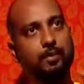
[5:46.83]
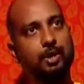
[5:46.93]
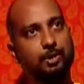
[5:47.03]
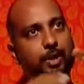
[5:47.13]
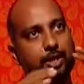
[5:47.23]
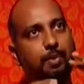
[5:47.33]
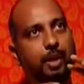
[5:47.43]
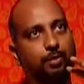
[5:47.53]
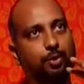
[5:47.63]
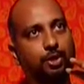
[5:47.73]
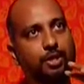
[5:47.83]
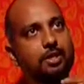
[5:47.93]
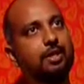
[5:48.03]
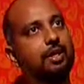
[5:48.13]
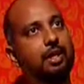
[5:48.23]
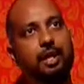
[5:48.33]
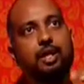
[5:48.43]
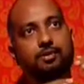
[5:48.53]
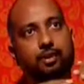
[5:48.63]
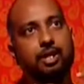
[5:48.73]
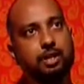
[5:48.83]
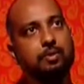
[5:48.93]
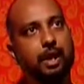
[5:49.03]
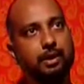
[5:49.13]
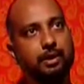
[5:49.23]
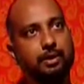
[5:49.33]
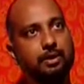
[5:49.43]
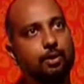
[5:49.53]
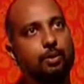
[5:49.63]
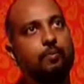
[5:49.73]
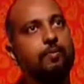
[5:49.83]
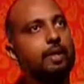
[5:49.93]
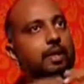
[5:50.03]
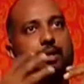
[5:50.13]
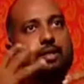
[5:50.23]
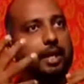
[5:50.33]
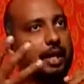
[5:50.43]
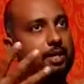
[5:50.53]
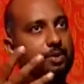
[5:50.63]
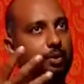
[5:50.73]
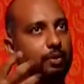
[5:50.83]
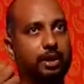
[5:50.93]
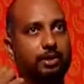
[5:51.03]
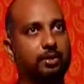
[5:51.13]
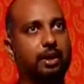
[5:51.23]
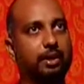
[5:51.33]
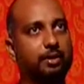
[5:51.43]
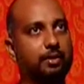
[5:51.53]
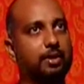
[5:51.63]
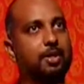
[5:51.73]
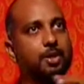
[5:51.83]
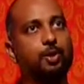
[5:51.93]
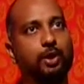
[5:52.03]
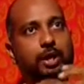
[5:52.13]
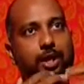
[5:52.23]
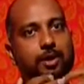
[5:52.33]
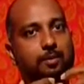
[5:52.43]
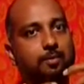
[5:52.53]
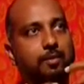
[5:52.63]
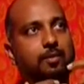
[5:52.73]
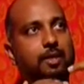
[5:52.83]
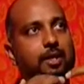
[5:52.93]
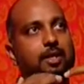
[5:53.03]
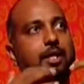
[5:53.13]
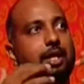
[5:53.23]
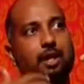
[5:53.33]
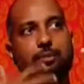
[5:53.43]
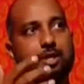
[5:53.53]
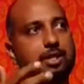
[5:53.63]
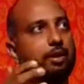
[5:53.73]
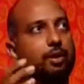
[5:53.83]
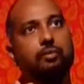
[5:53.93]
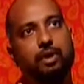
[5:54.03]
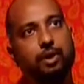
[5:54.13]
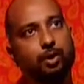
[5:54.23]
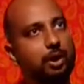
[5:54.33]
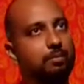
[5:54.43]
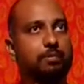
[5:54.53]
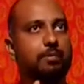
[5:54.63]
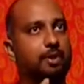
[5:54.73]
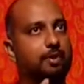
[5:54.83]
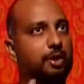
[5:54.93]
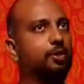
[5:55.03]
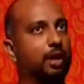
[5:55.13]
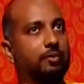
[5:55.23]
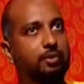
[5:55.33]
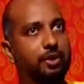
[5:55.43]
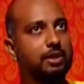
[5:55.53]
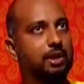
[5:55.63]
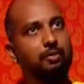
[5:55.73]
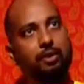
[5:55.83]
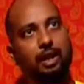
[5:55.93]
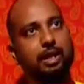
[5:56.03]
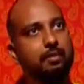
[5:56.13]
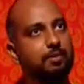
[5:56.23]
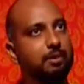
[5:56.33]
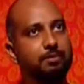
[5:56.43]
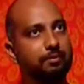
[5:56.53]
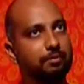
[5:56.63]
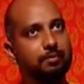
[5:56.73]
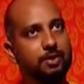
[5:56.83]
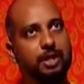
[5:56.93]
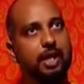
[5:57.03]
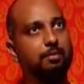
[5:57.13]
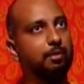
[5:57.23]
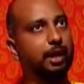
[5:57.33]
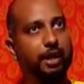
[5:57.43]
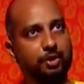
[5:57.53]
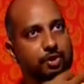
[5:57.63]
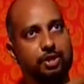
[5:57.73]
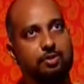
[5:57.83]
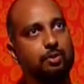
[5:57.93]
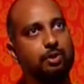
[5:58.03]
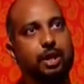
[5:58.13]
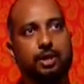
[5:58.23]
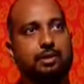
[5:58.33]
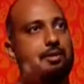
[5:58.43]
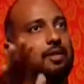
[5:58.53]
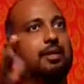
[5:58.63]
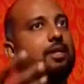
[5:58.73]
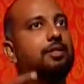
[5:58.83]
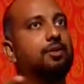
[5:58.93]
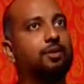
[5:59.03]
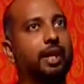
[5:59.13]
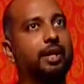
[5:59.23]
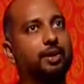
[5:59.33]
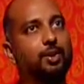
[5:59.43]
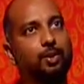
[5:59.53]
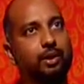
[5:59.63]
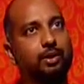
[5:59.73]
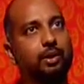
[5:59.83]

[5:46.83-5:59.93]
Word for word: And the best part was he'd finished practice, so his hands were very dry. So he, he came and said, okay, we told him, you don't have to whistle, we'll keep some standby and you just do the action. He said, no, no, I can do it.